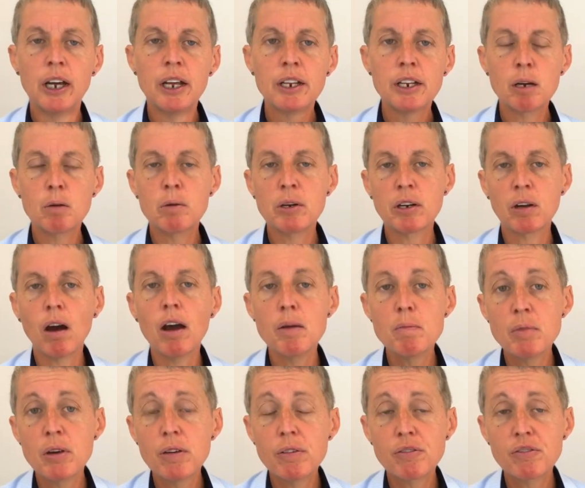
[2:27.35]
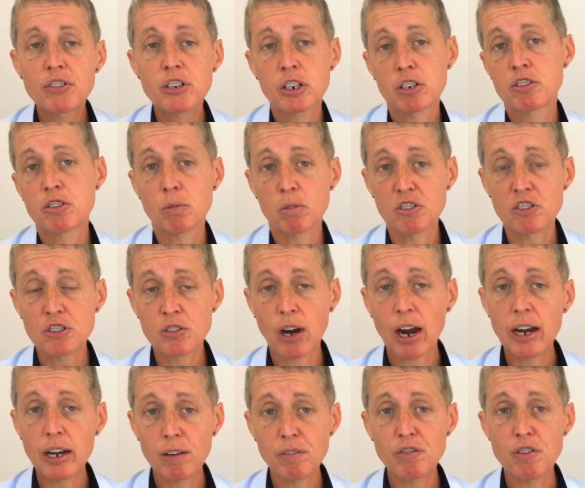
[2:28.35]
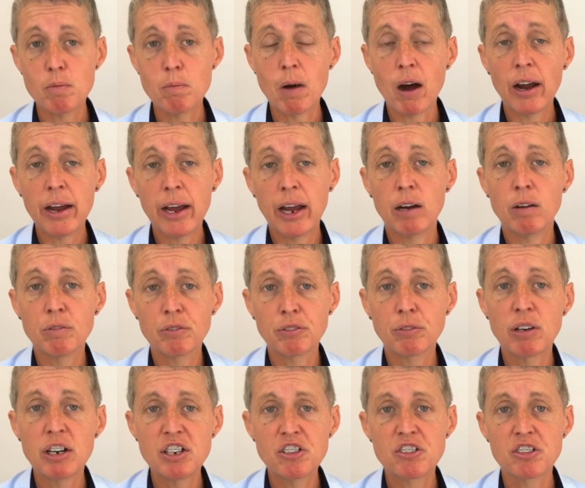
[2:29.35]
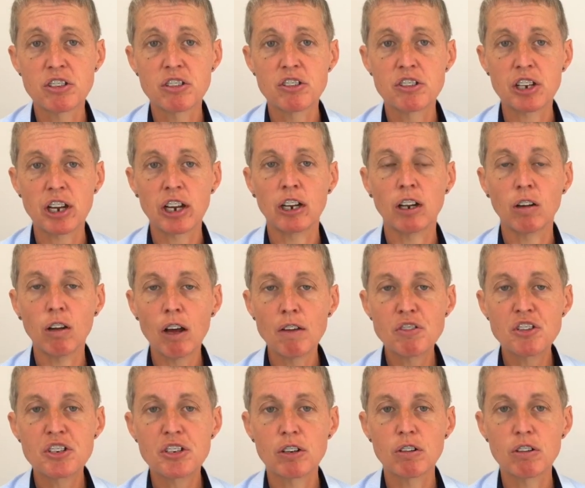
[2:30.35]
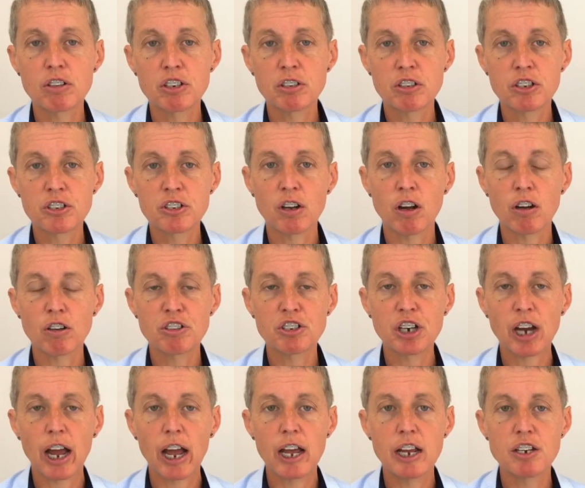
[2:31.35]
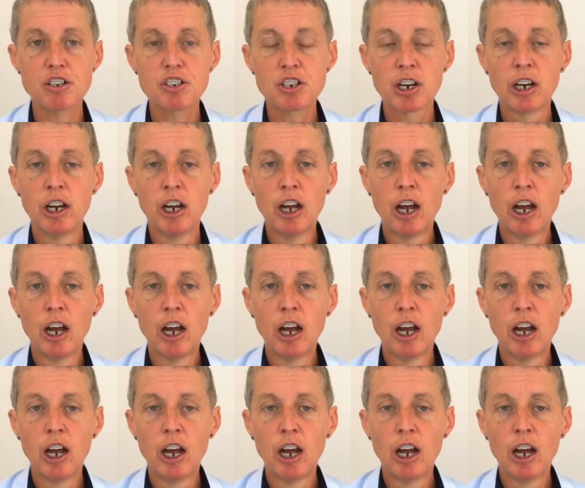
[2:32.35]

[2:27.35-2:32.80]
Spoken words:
Now, when I moved to Australia for my health reasons and a lifestyle change,